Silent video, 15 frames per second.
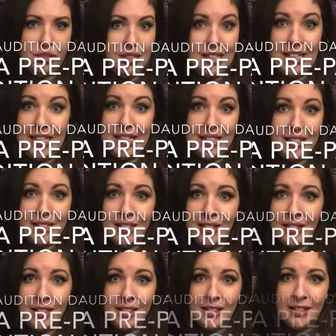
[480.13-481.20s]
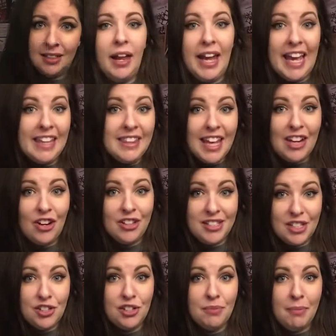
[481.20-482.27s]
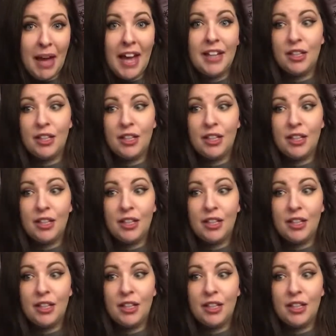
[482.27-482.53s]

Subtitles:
need. In that audition bag,